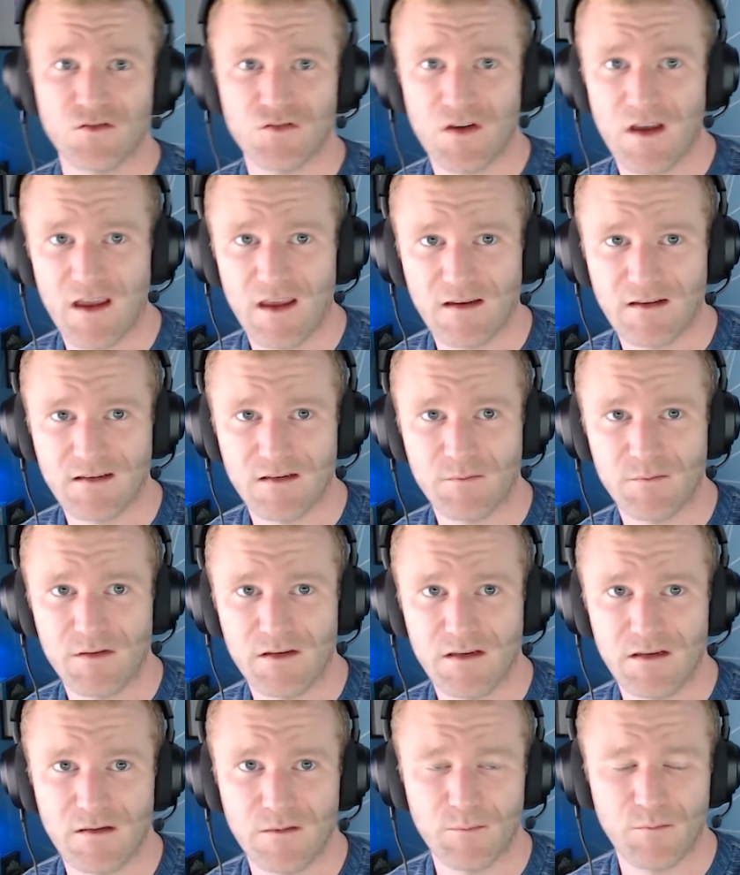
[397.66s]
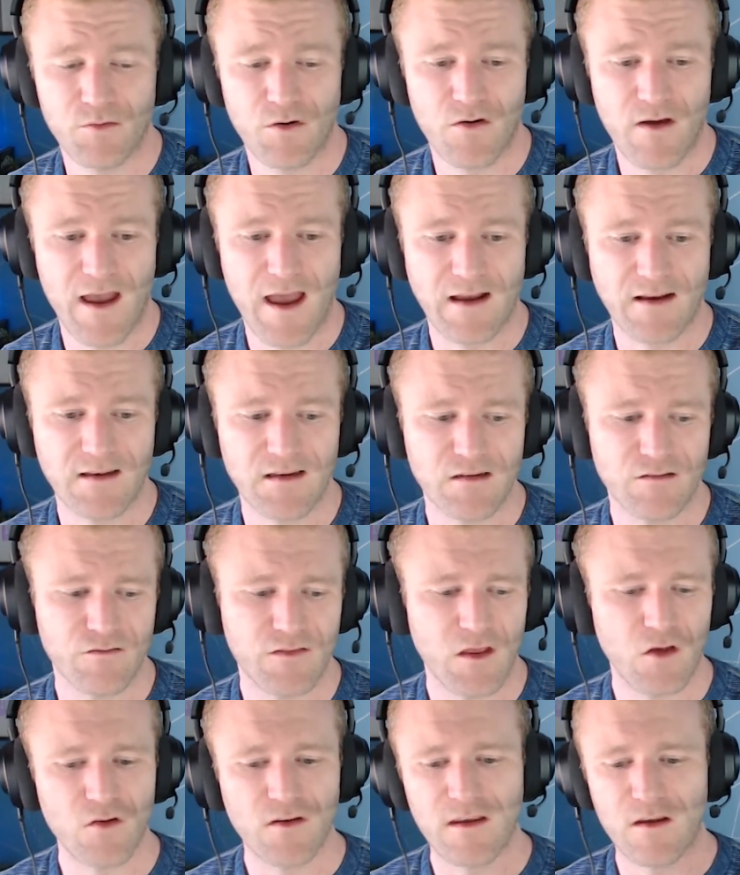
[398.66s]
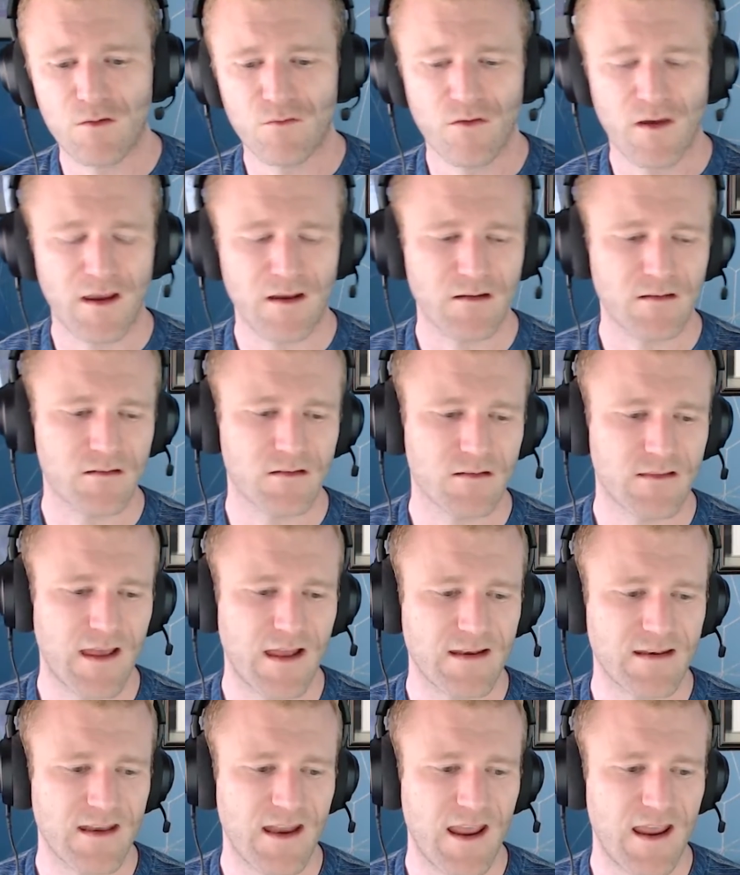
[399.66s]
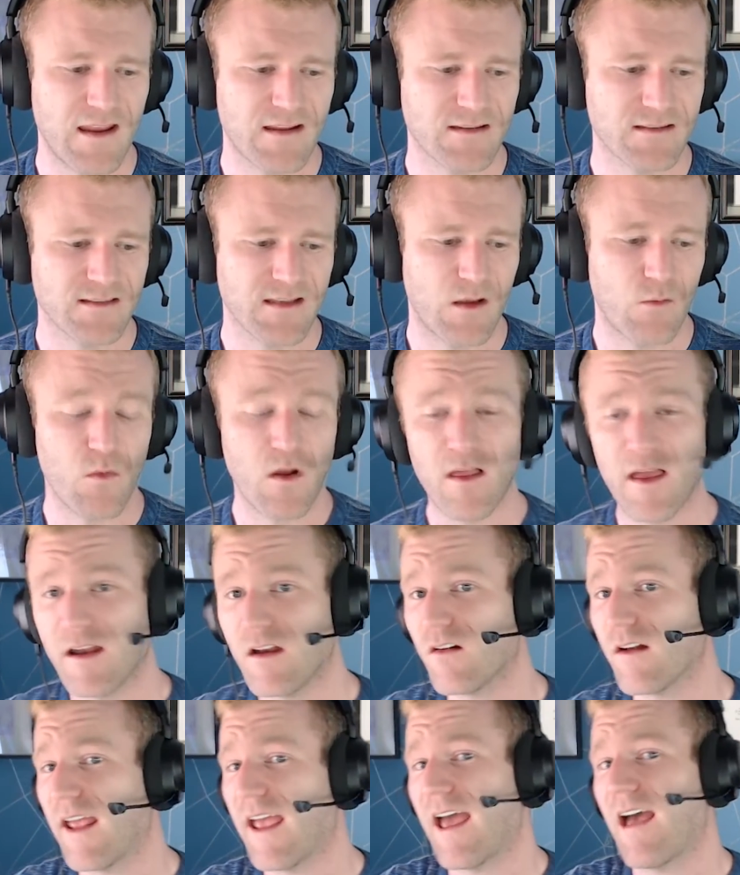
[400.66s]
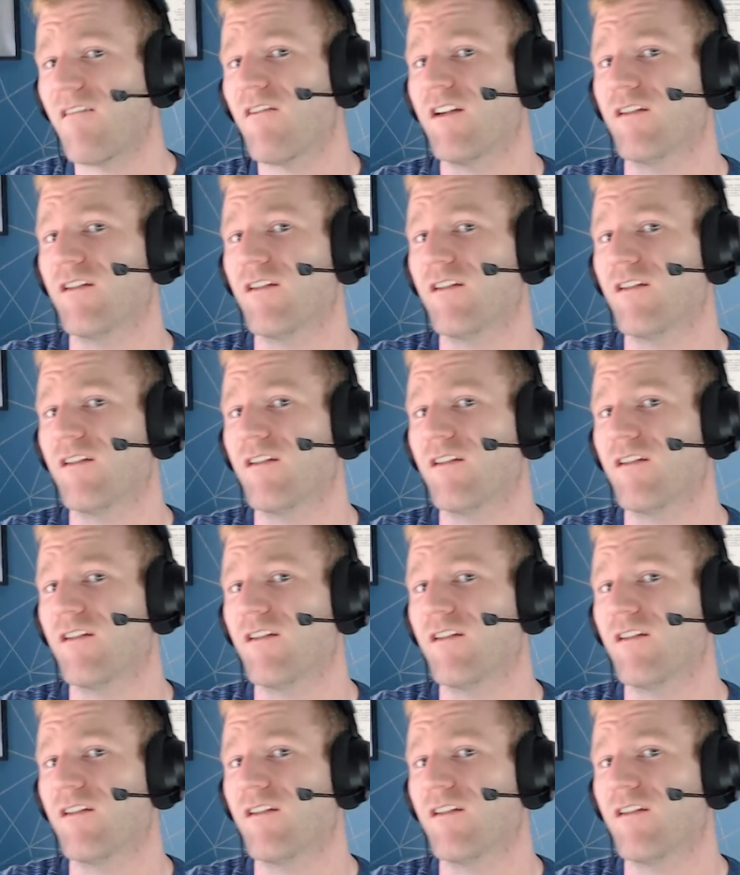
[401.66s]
trying to be proactive, they'll get right to that day and say, well, I don't have